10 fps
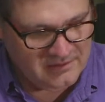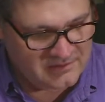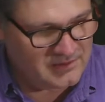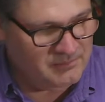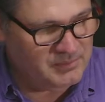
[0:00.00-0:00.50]

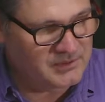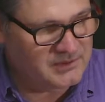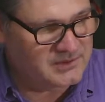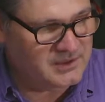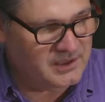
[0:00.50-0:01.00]

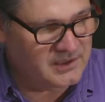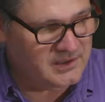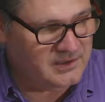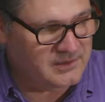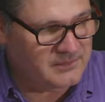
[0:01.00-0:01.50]
Simple's
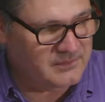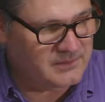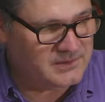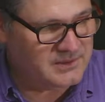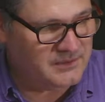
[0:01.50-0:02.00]

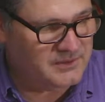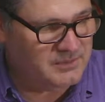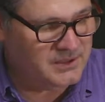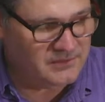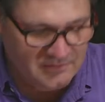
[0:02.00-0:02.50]
um, 7 pin,